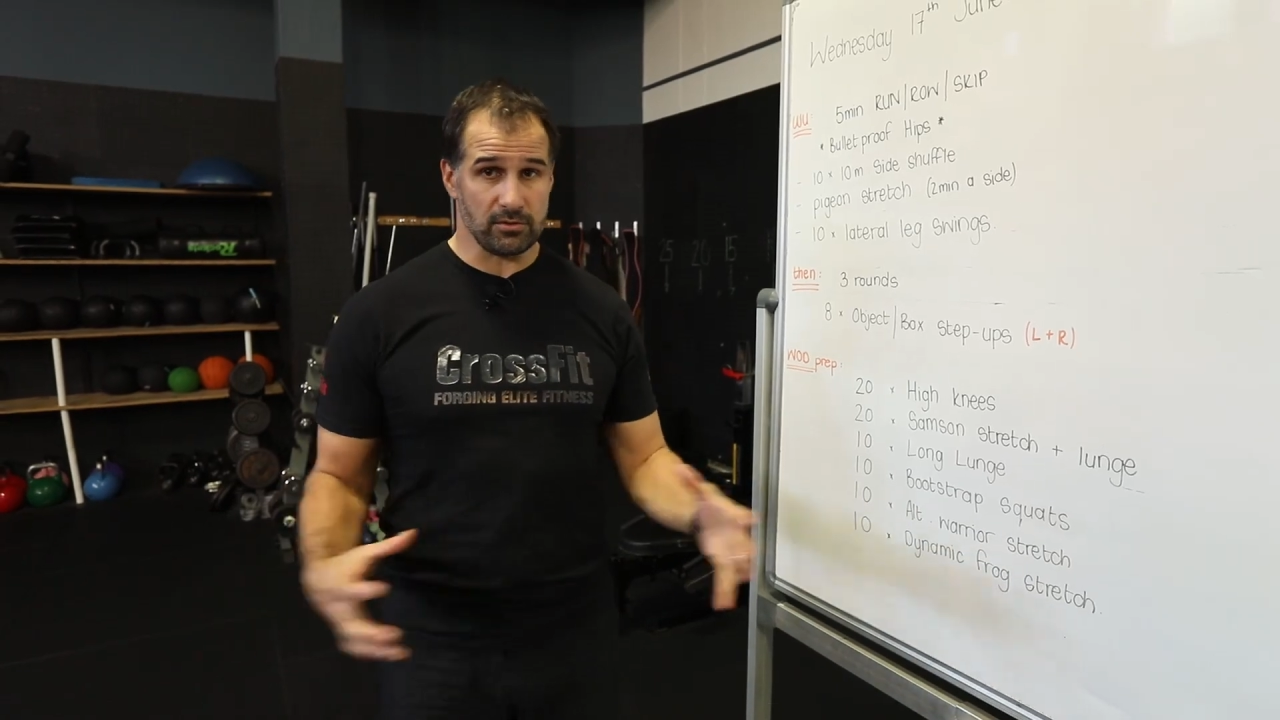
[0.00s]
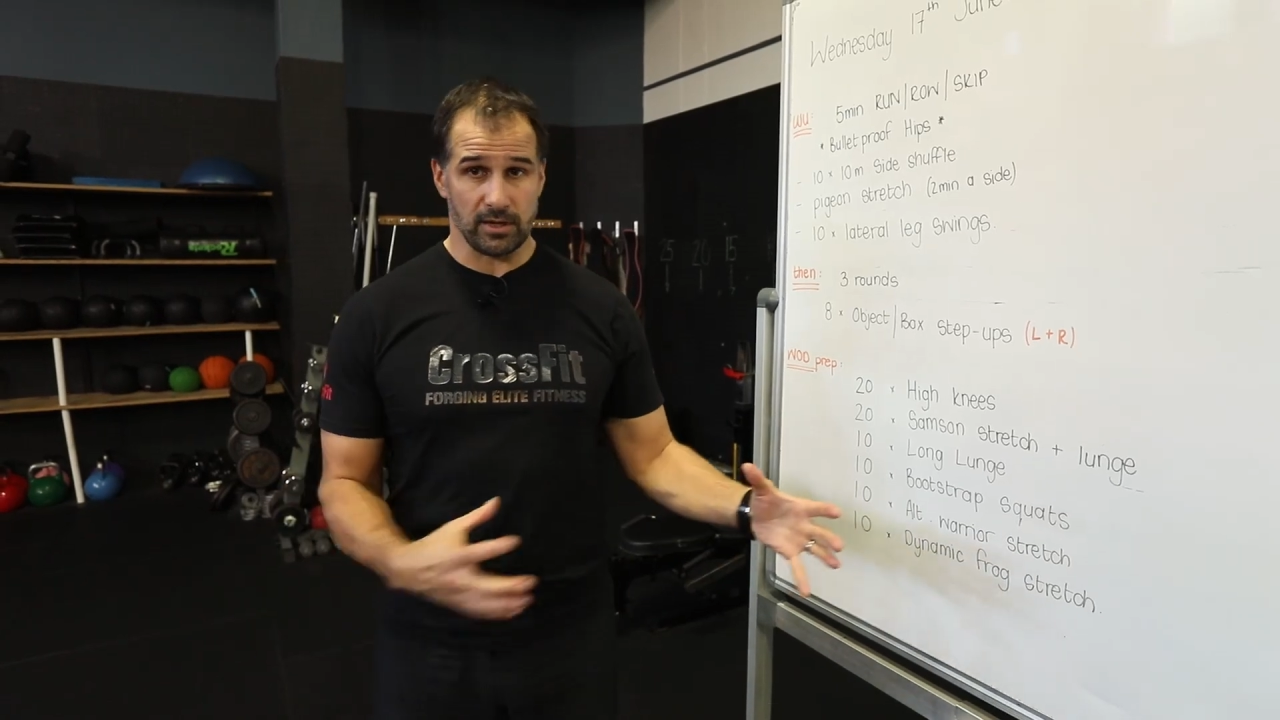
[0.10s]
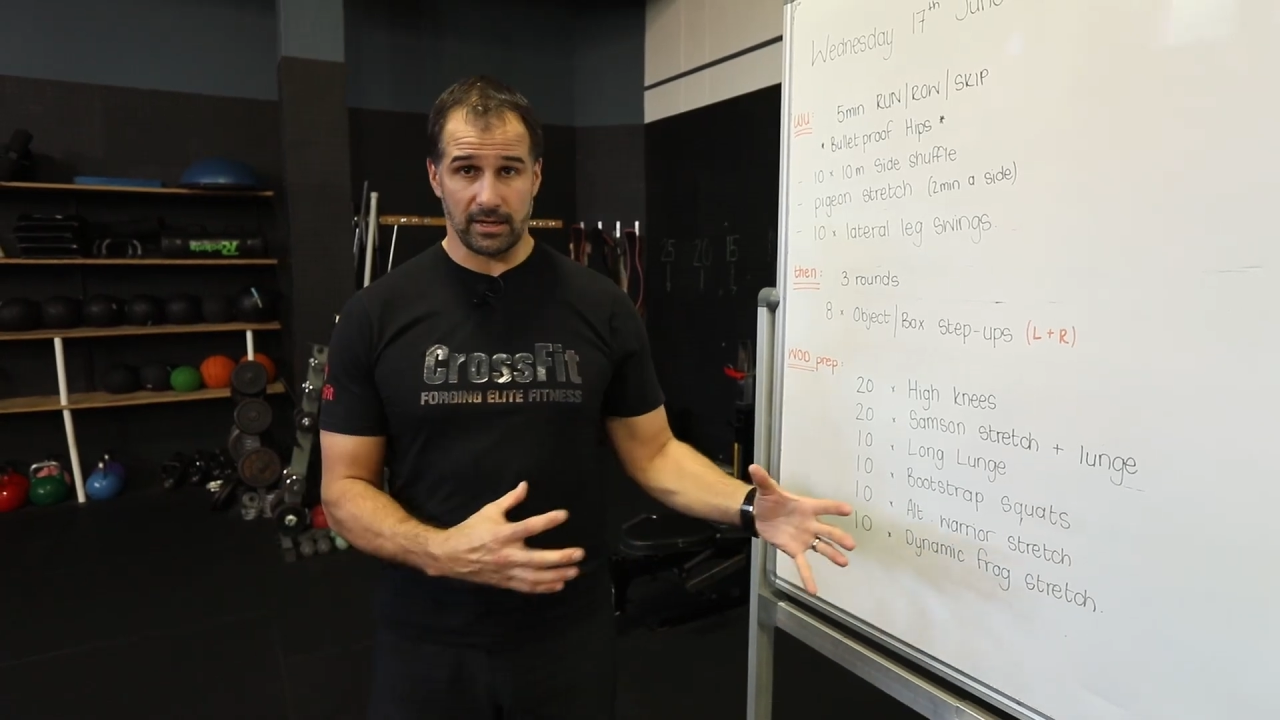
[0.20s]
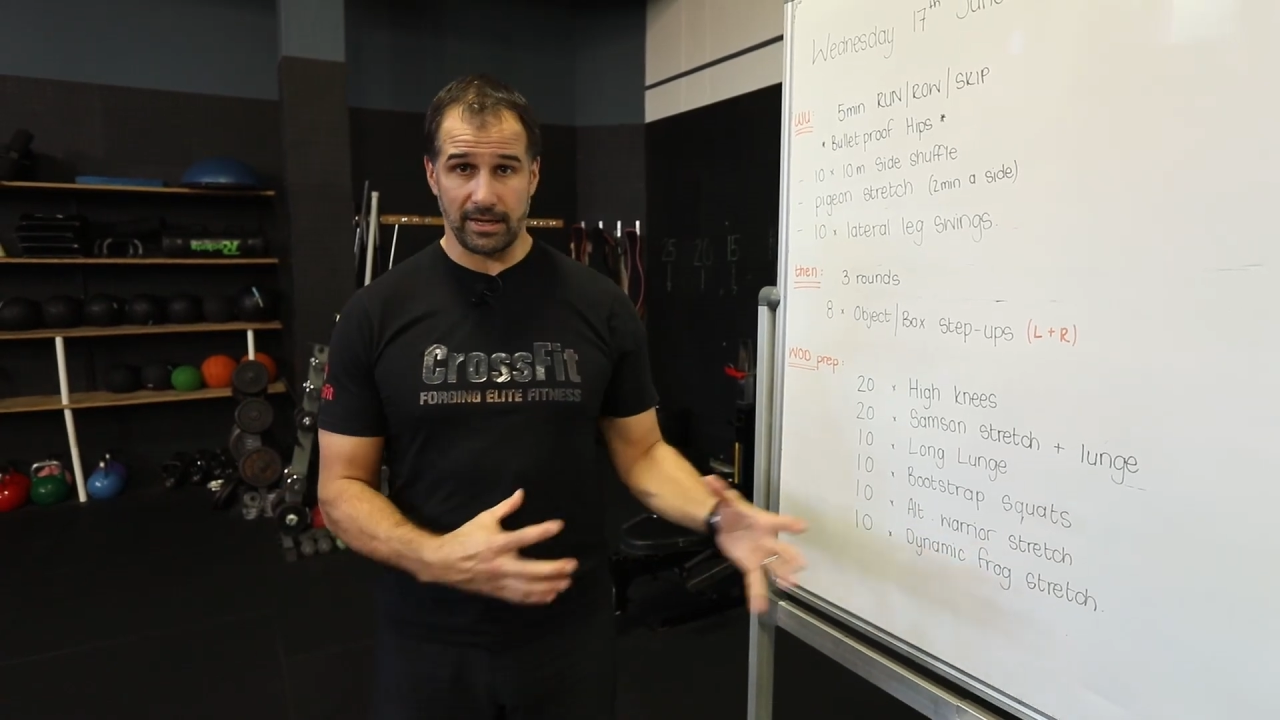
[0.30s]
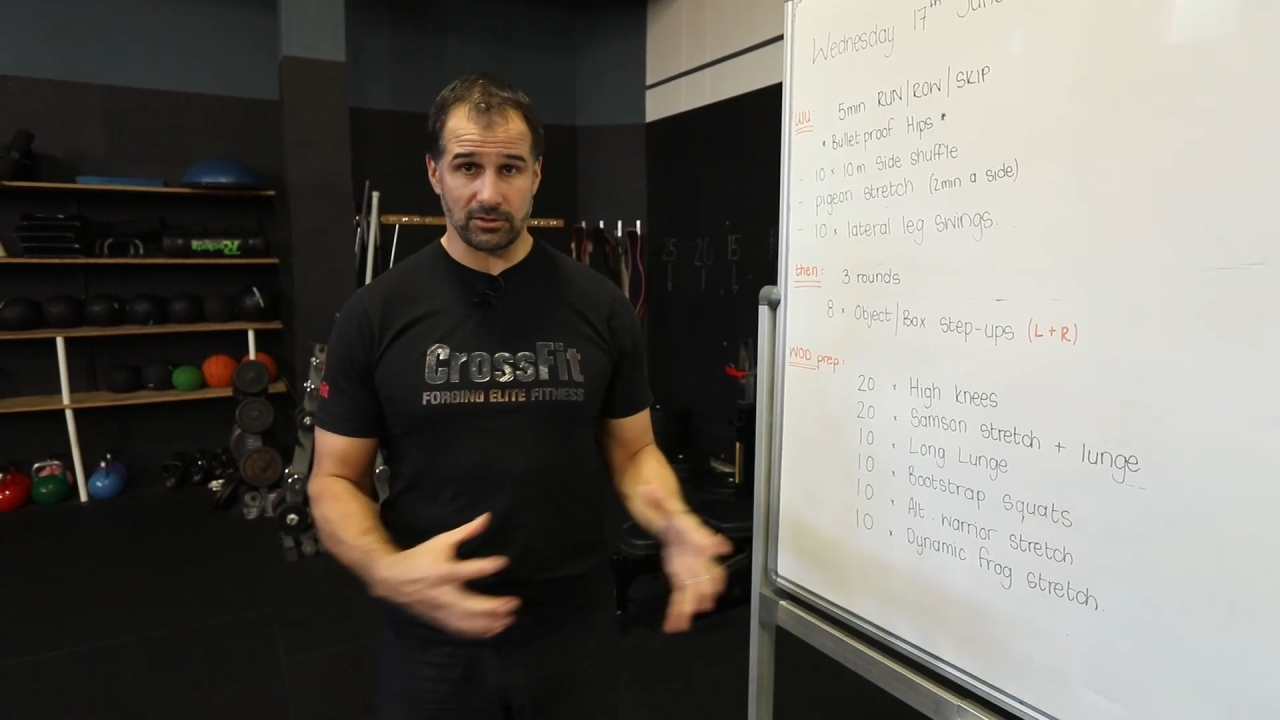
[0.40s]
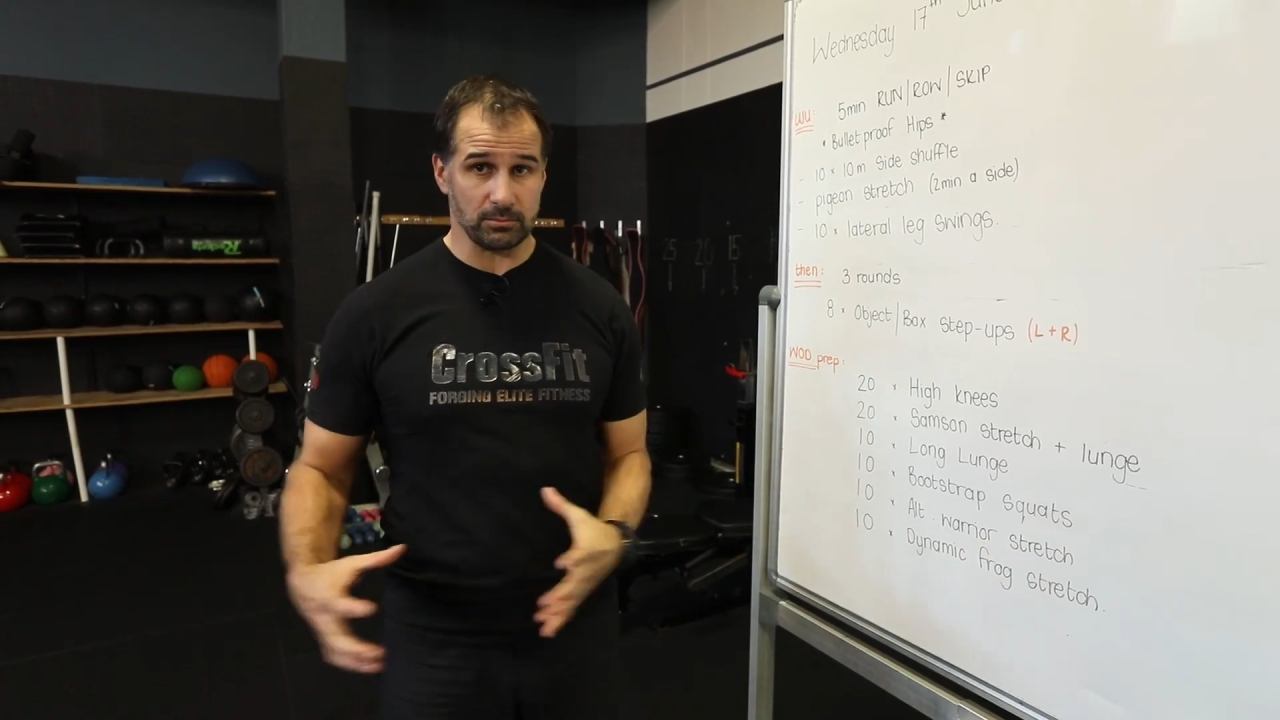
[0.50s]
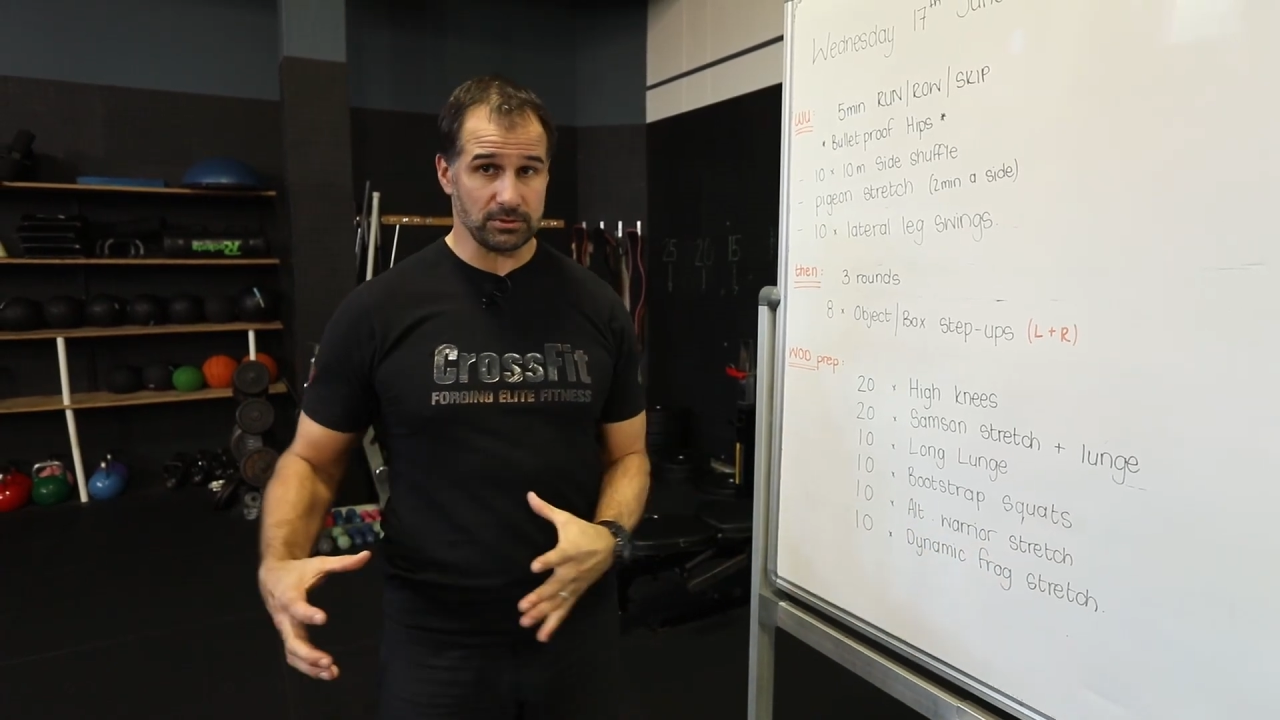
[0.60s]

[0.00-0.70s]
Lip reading: in that lateral